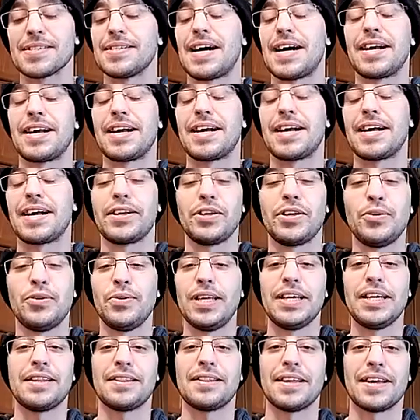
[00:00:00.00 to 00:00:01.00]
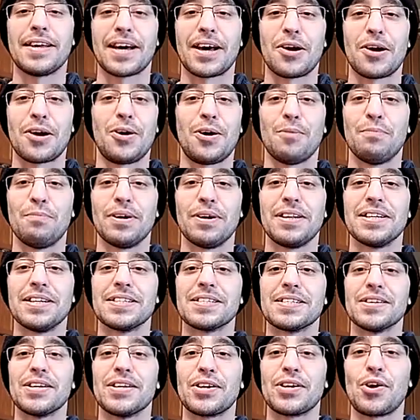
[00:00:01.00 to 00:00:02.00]
not a unique thing at all, but it's
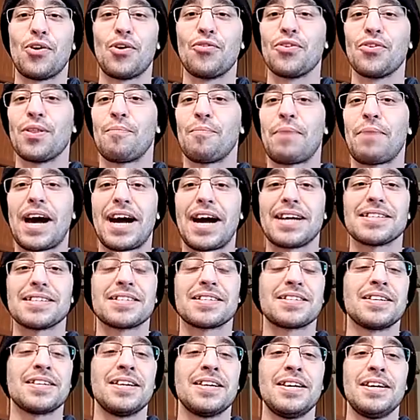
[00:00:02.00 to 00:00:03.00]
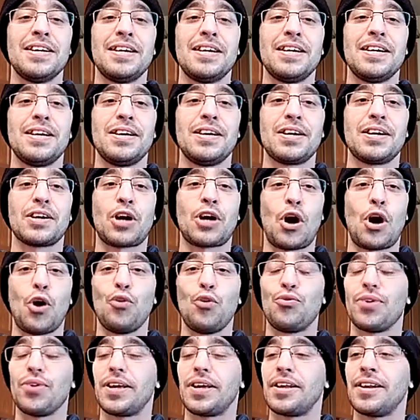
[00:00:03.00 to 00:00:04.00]
like over the past
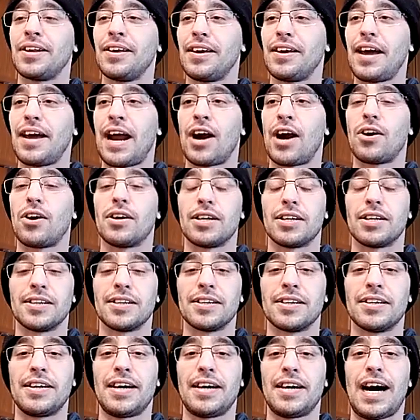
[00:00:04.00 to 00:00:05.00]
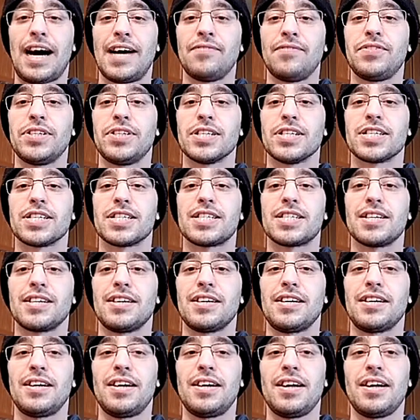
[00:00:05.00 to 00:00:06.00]
COVID era, I've just
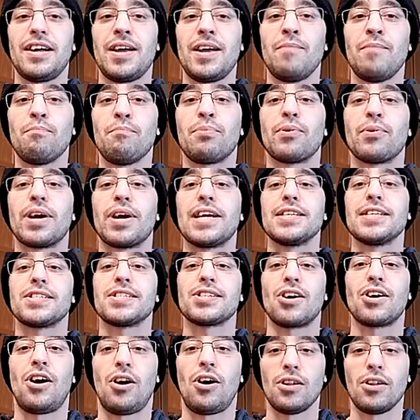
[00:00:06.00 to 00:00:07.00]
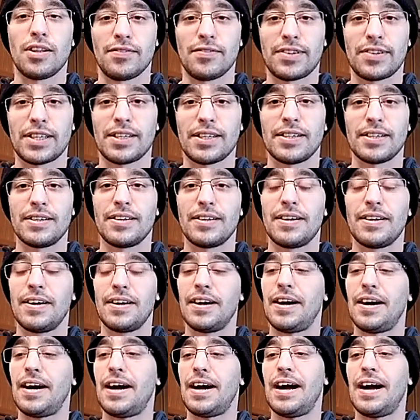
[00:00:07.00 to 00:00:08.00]
embraced all of it.
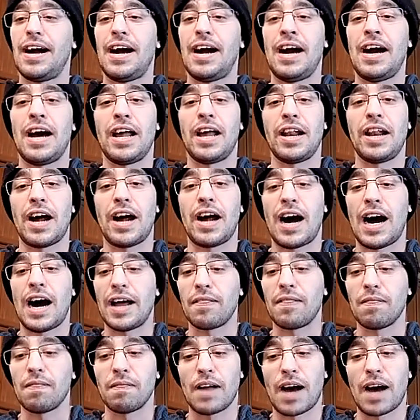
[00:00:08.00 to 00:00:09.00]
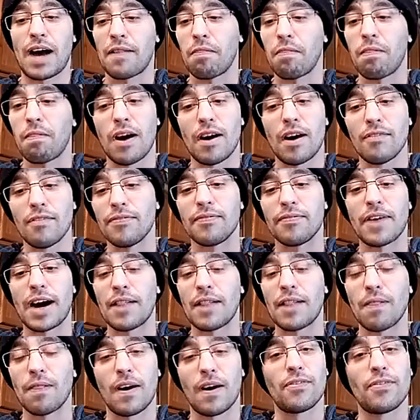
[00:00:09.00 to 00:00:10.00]
And I love
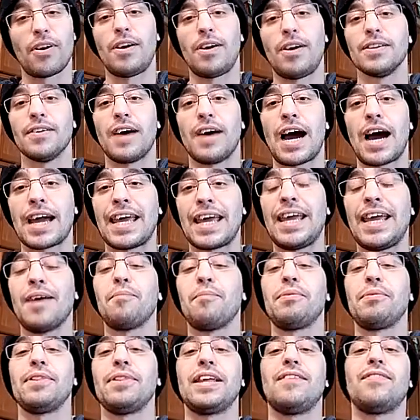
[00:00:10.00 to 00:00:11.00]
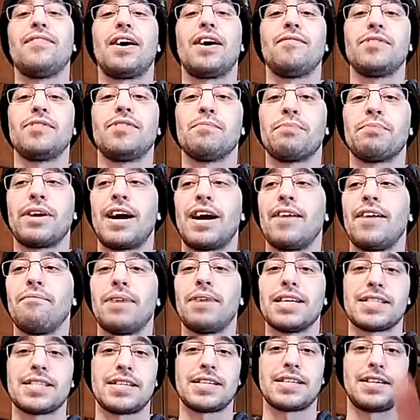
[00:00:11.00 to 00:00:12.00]
all. I can't believe I've deprived
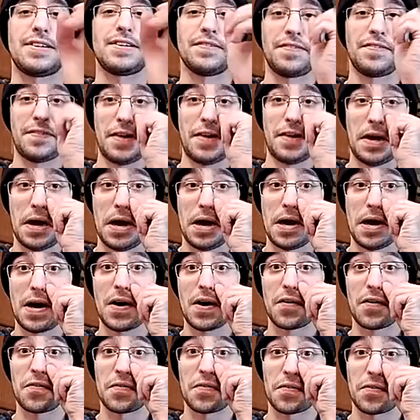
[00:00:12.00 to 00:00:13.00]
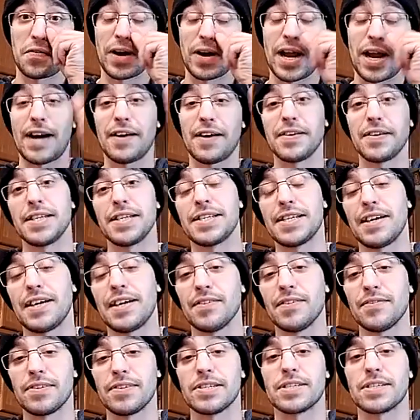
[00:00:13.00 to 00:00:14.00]
myself of reality
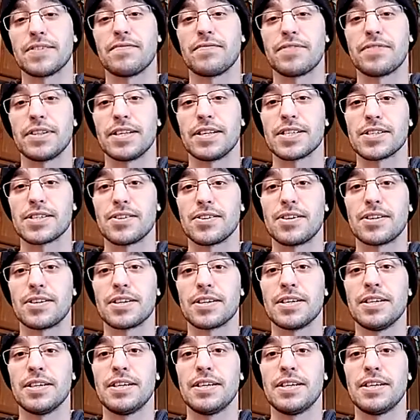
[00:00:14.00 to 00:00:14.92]
television for this long.